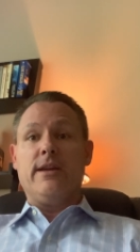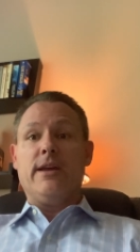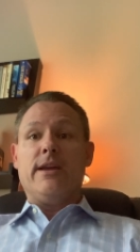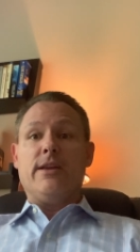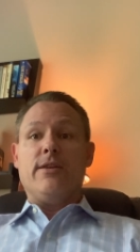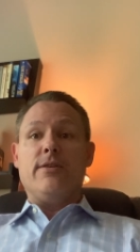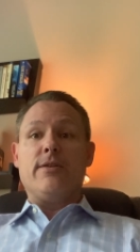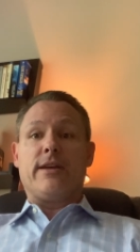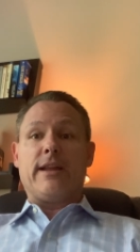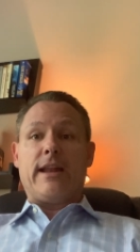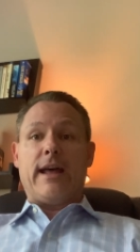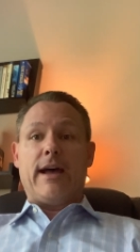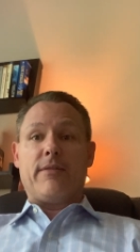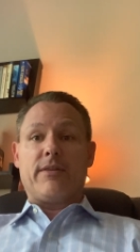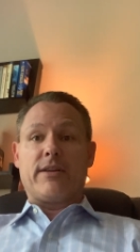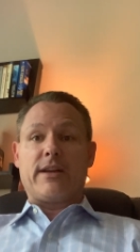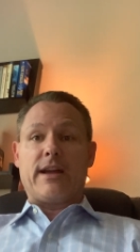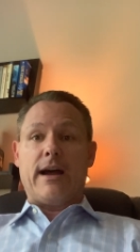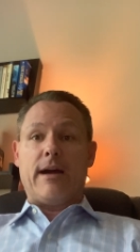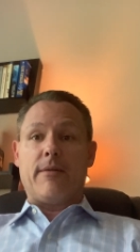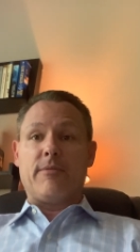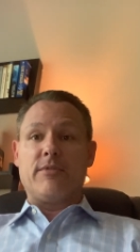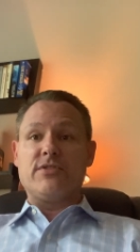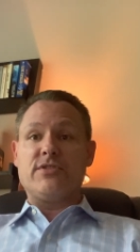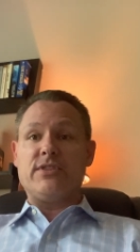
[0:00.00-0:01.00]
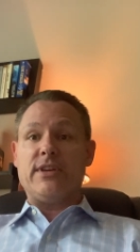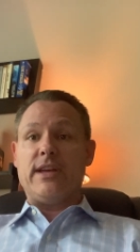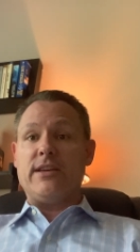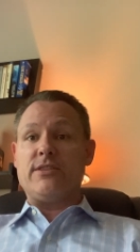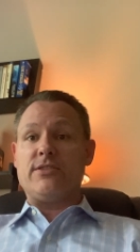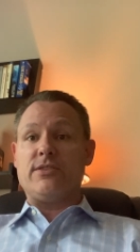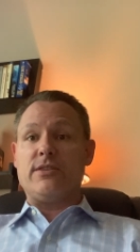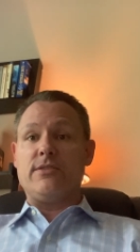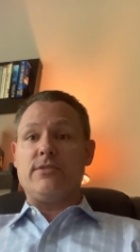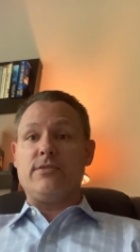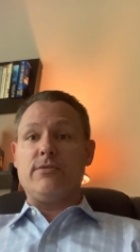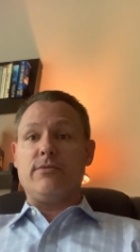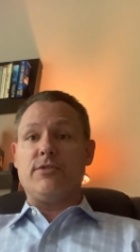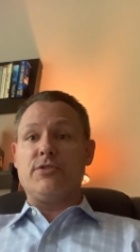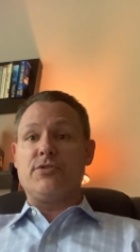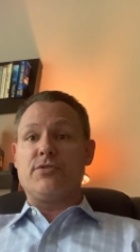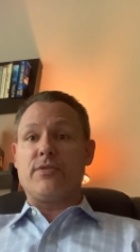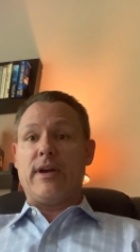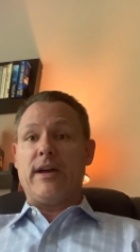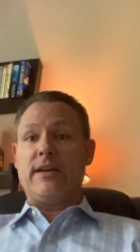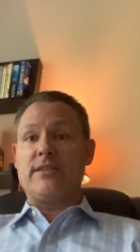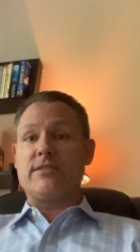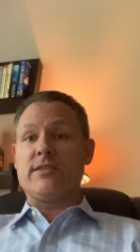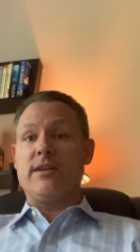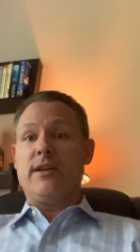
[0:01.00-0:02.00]
you can have a conversation to
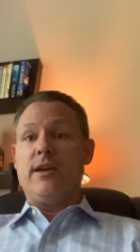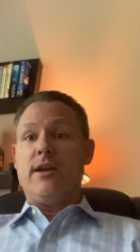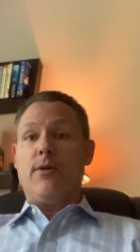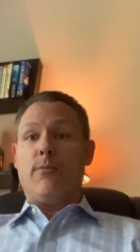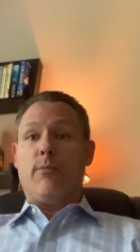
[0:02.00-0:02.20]
address